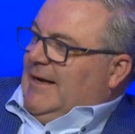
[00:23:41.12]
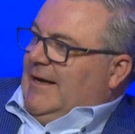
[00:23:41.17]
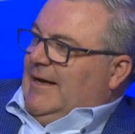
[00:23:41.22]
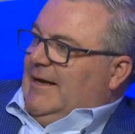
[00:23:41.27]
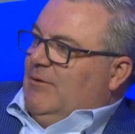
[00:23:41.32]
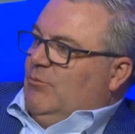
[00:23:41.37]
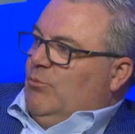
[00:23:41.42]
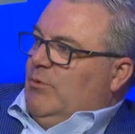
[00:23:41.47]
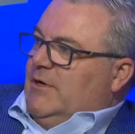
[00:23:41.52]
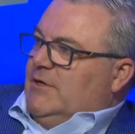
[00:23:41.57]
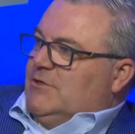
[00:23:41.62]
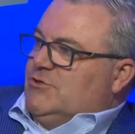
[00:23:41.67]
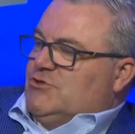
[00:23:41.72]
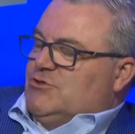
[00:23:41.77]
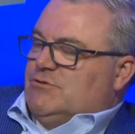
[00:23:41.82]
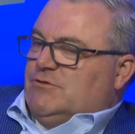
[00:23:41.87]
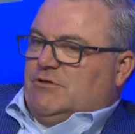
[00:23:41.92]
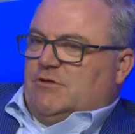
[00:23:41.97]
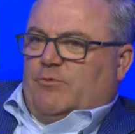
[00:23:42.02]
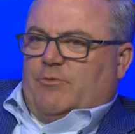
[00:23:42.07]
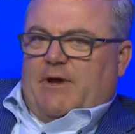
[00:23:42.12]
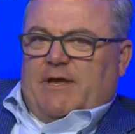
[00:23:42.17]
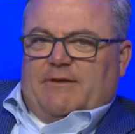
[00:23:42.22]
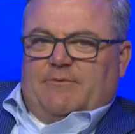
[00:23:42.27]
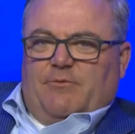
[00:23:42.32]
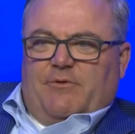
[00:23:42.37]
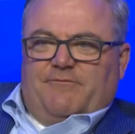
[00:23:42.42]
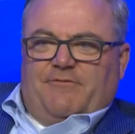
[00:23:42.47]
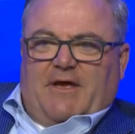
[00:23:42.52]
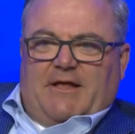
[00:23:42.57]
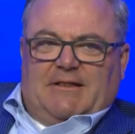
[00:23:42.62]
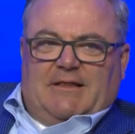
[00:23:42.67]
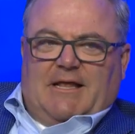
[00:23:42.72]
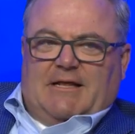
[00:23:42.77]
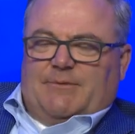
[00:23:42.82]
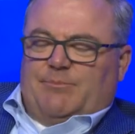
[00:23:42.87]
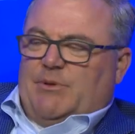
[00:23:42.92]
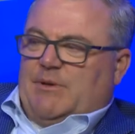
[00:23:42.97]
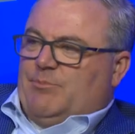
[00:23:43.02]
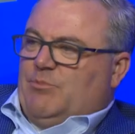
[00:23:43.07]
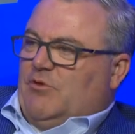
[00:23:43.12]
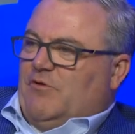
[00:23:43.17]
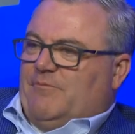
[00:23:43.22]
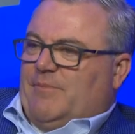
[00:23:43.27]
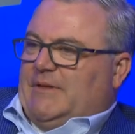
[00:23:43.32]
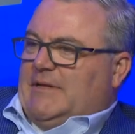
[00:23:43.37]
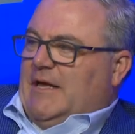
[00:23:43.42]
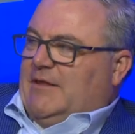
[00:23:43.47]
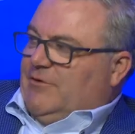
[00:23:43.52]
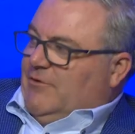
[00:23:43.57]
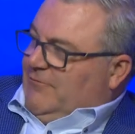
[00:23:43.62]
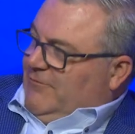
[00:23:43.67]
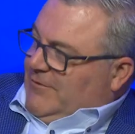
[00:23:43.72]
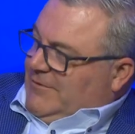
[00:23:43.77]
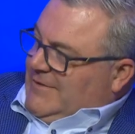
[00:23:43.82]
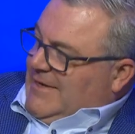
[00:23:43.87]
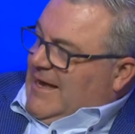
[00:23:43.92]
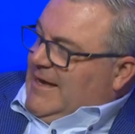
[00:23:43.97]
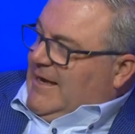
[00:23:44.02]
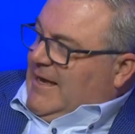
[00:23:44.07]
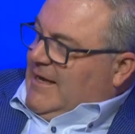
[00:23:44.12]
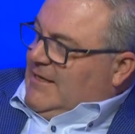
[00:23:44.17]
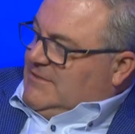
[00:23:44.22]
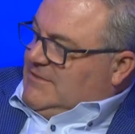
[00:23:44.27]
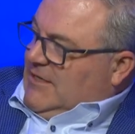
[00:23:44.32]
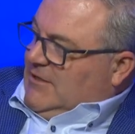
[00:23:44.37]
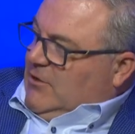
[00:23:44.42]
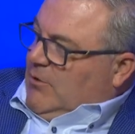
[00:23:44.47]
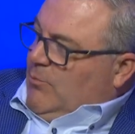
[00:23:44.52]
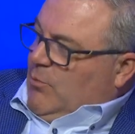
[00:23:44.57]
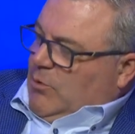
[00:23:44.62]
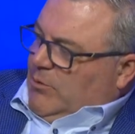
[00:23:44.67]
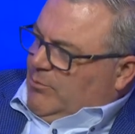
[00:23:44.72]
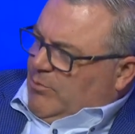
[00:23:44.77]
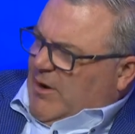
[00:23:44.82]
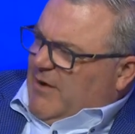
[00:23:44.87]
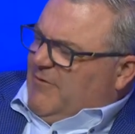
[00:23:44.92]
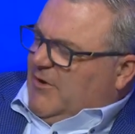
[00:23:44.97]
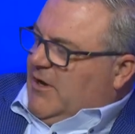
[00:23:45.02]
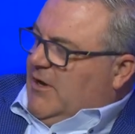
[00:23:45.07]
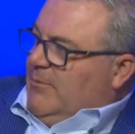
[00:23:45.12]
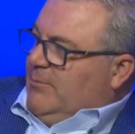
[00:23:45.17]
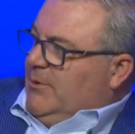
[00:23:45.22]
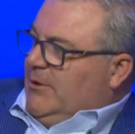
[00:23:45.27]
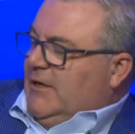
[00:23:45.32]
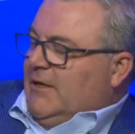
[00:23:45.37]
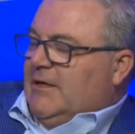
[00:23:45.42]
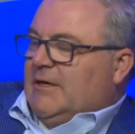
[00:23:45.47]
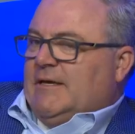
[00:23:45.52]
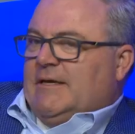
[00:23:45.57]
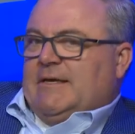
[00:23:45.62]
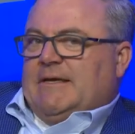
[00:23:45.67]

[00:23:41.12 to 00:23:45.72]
which, we've had a lot of people who have been on there for decades on our board, private company.